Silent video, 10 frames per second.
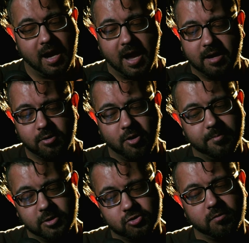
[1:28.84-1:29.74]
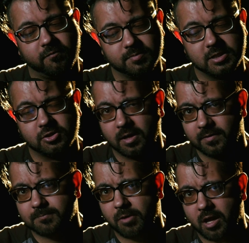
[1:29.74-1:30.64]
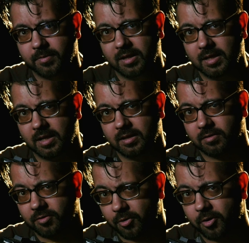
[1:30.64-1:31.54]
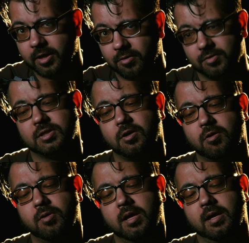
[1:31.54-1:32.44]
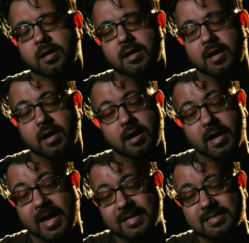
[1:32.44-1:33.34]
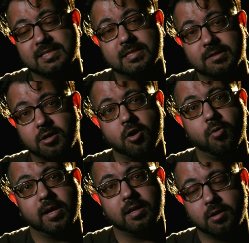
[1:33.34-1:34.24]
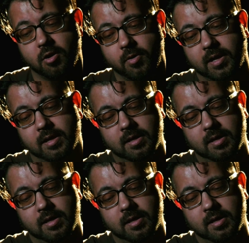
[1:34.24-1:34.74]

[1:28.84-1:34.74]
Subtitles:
I don't know how many short films I shot on this, probably 30 or so, and it's still going and going.